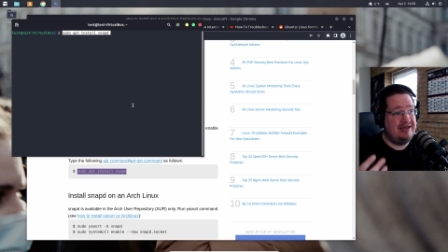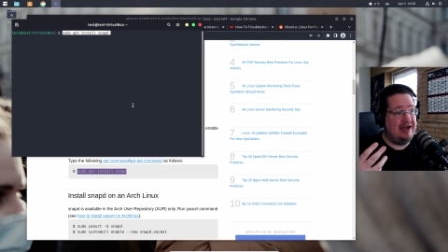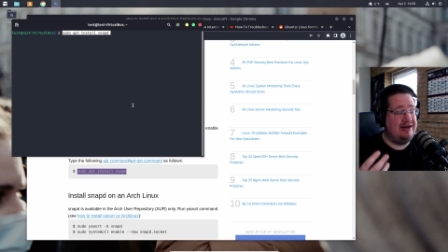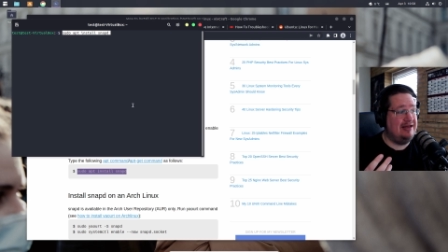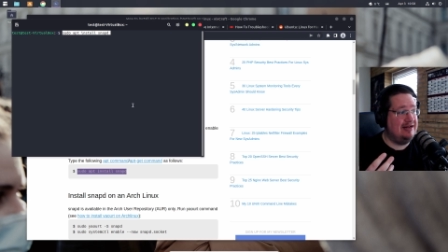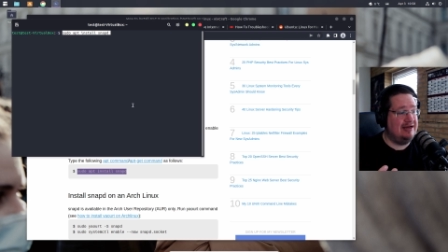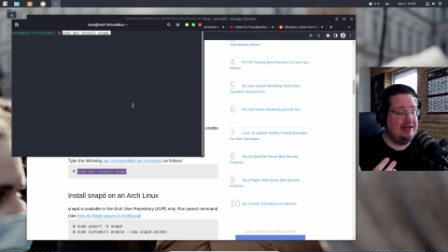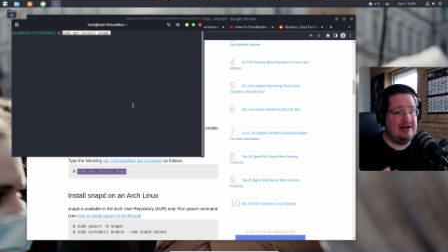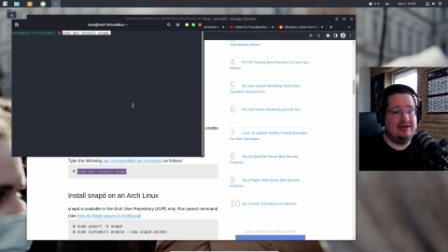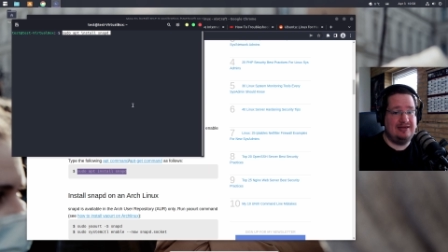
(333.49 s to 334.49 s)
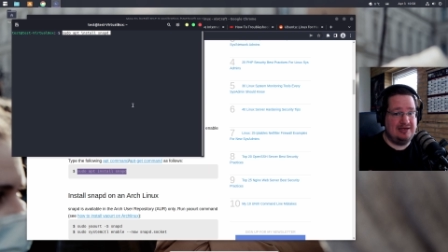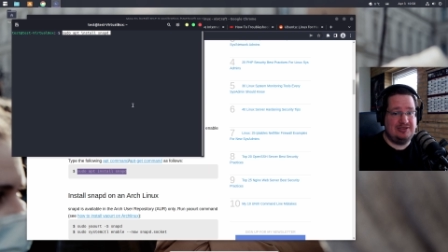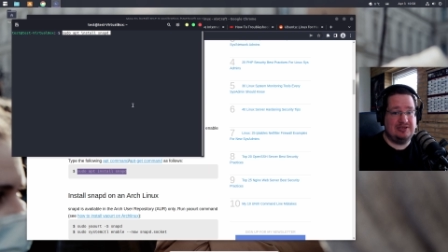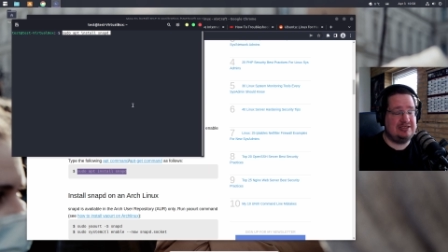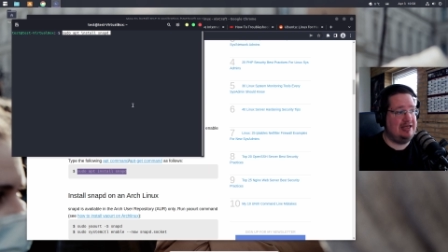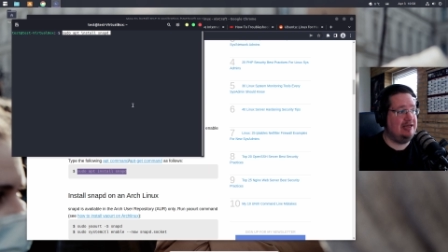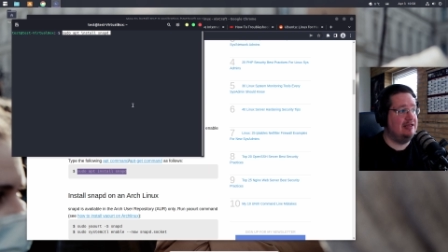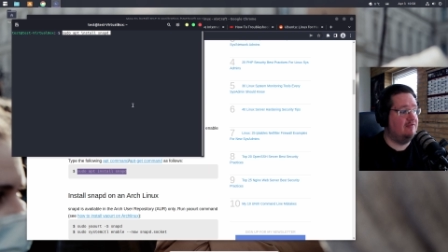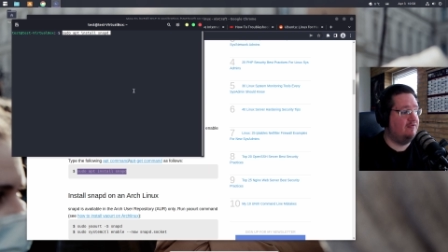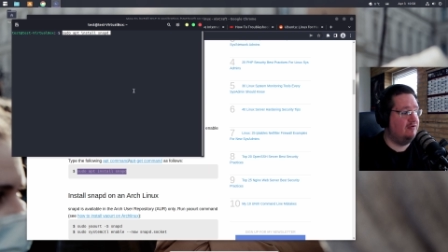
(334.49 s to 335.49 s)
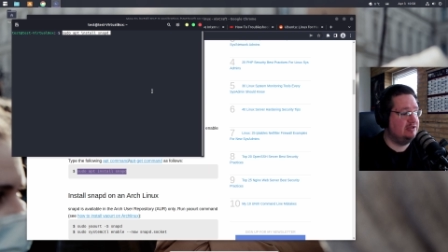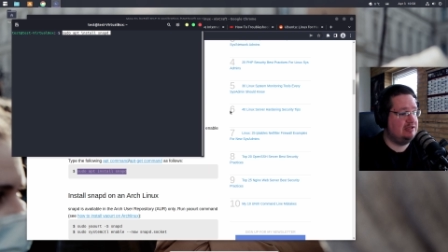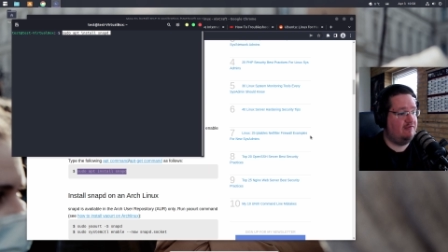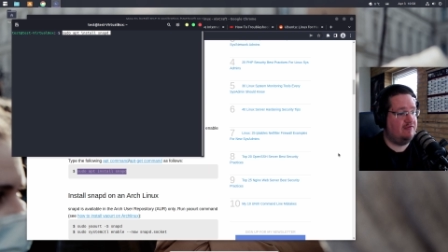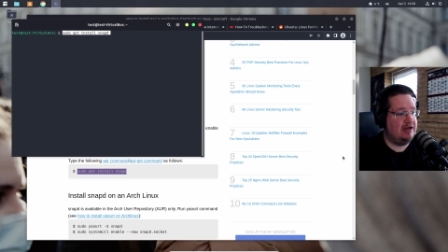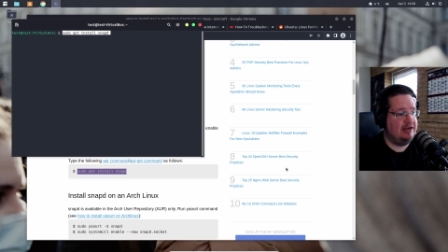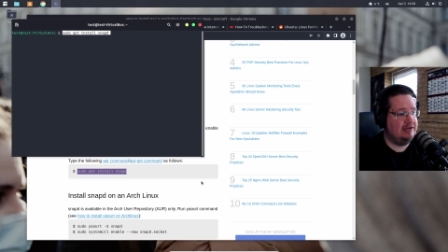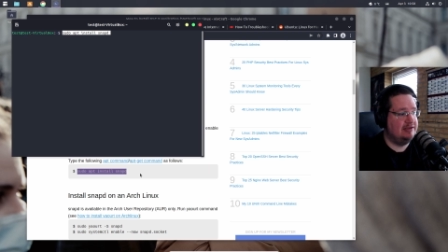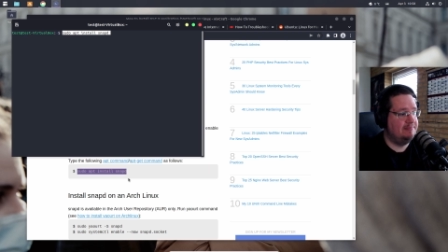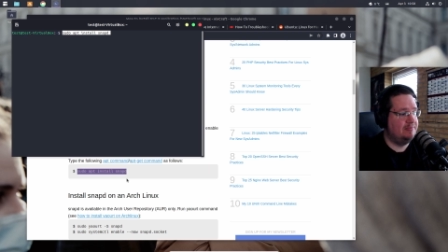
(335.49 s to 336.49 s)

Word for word: And they, again, they're just taking the first they find,